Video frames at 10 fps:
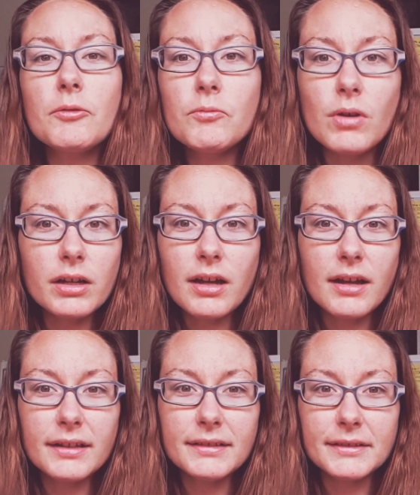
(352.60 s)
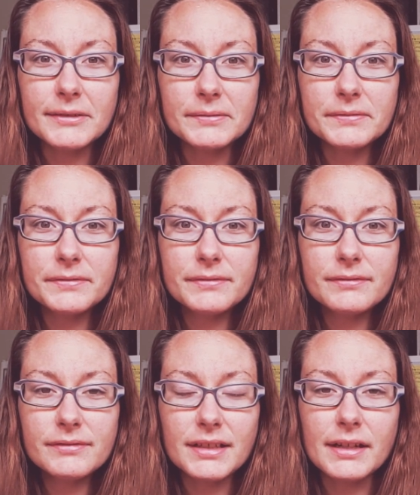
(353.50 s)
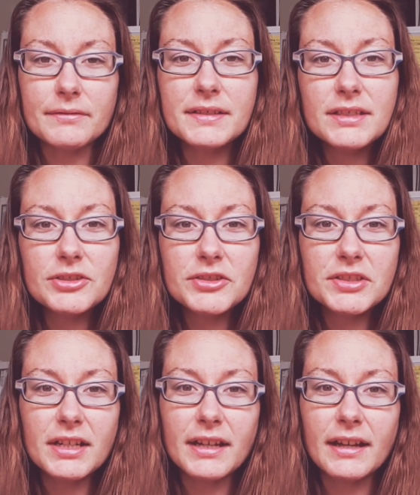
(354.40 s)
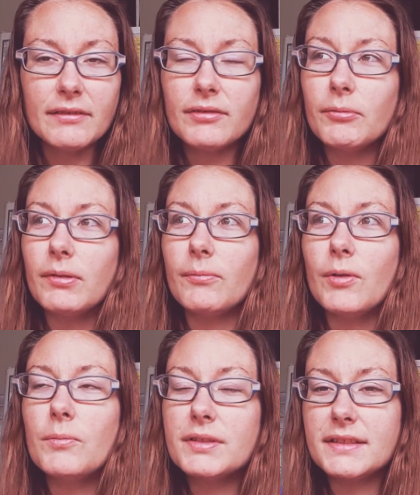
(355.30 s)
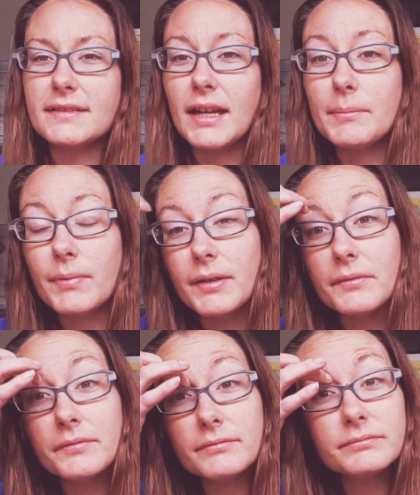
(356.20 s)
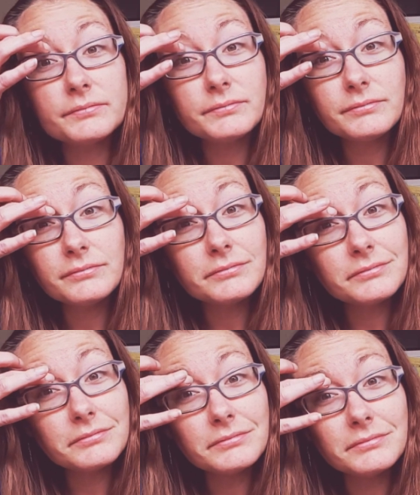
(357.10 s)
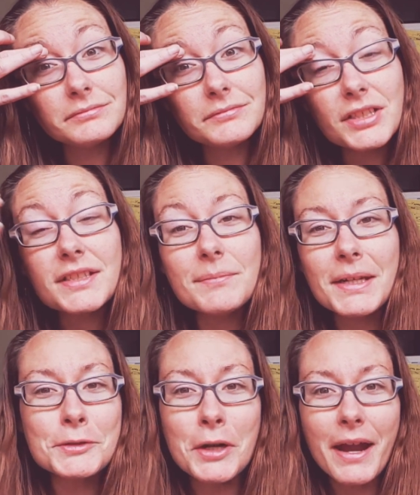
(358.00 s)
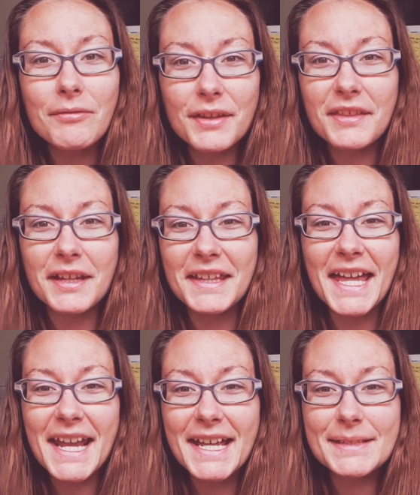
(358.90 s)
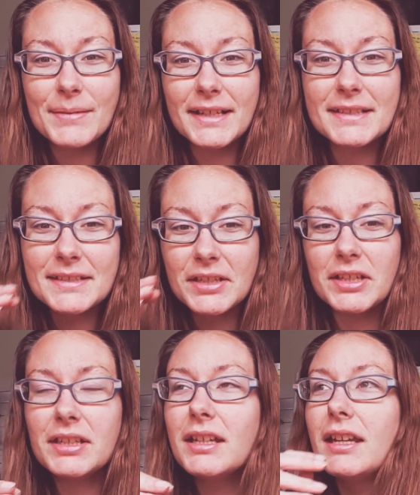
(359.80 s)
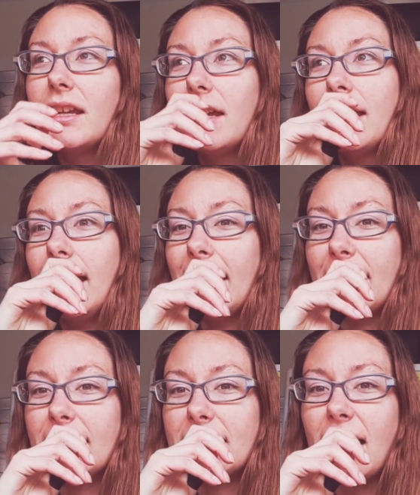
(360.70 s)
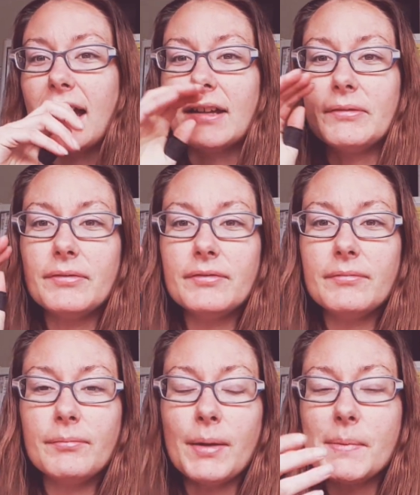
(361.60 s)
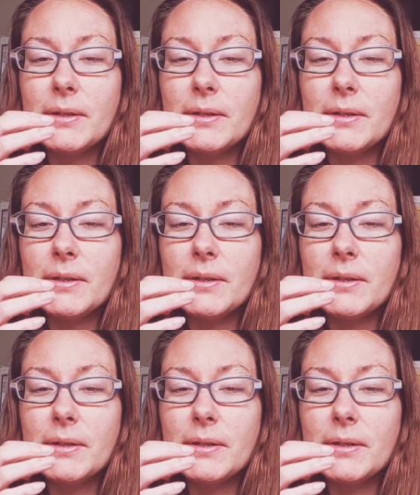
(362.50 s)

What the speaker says: what kind of, did I have stitches, what was the type of, just to make sure everything in that aspect is good. And my